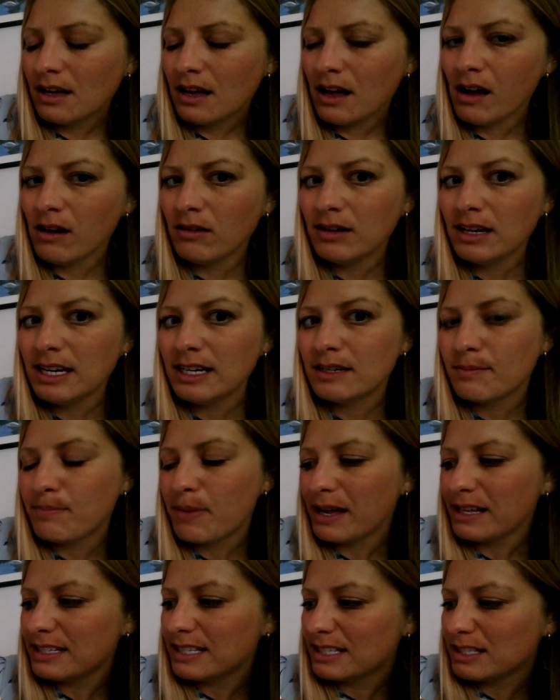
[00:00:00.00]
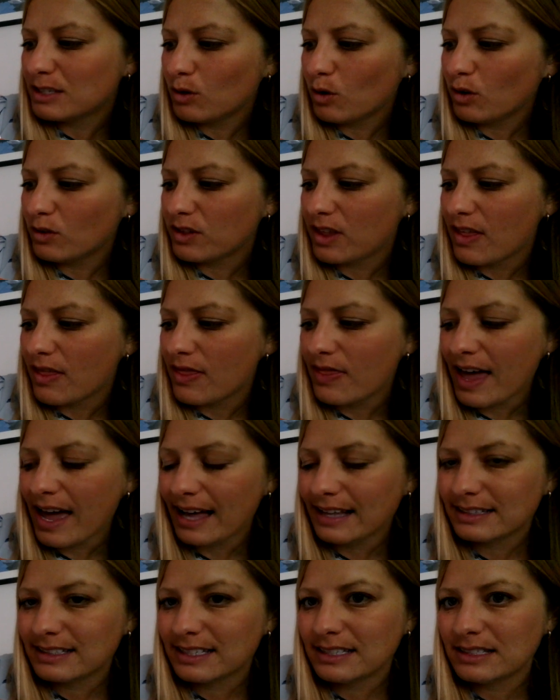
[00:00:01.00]
"I'll need a better sword than
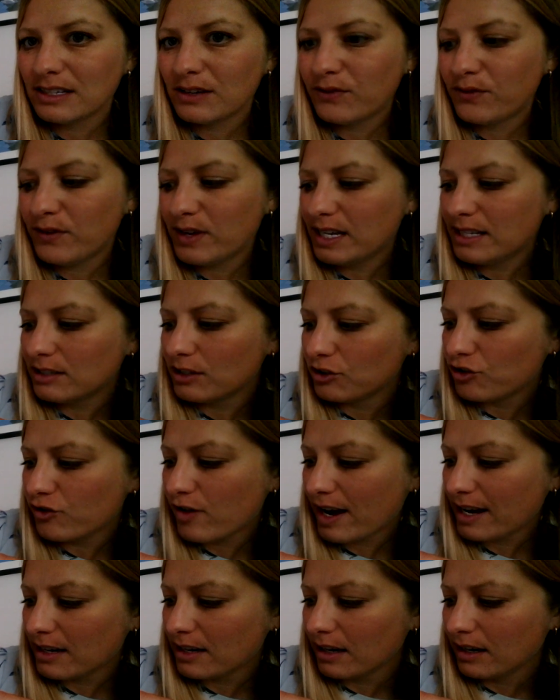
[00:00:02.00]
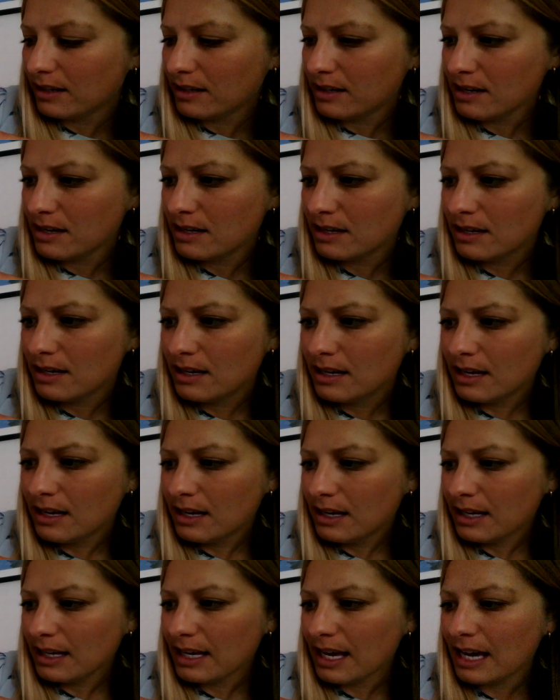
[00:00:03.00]
that to defeat a dragon.
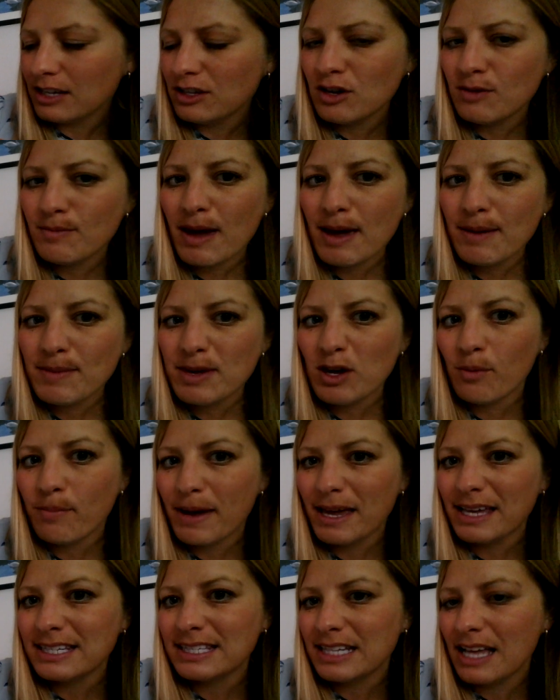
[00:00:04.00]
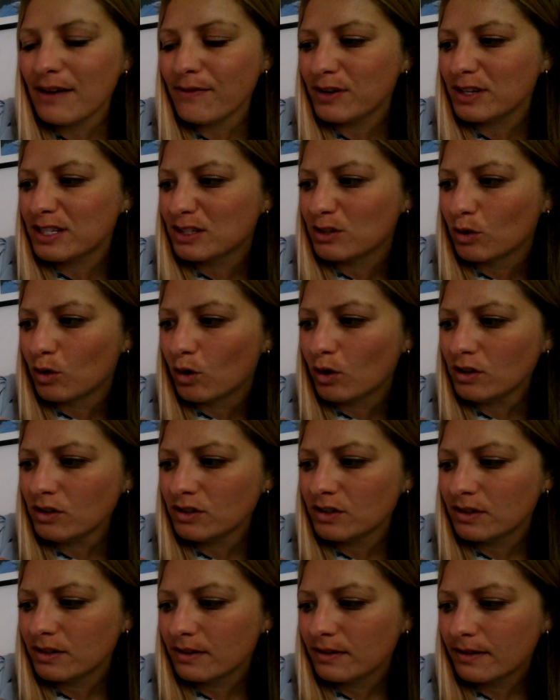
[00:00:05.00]
Can you make me your best ever
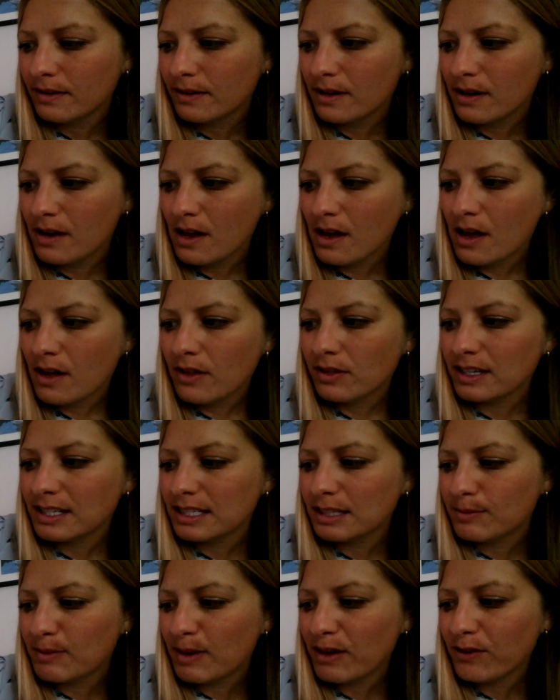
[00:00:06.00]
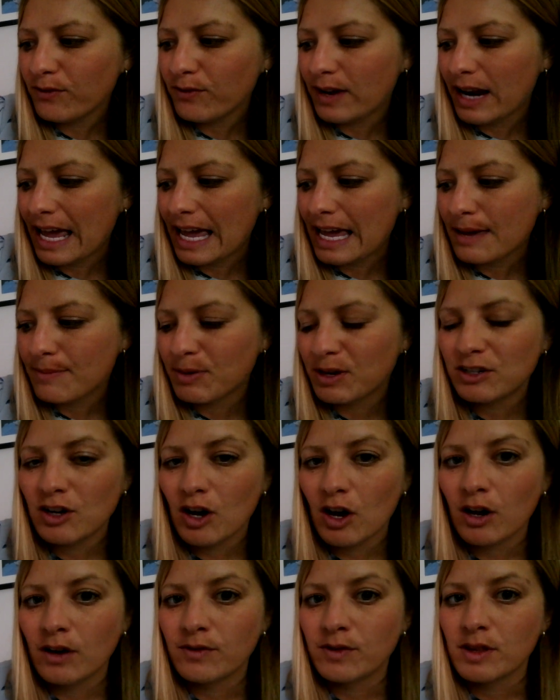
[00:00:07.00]
sword?" The smith laboured
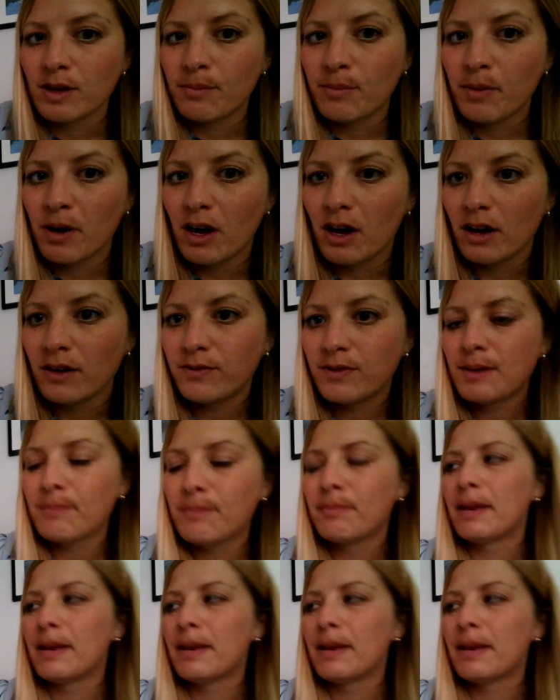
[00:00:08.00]
over the perfect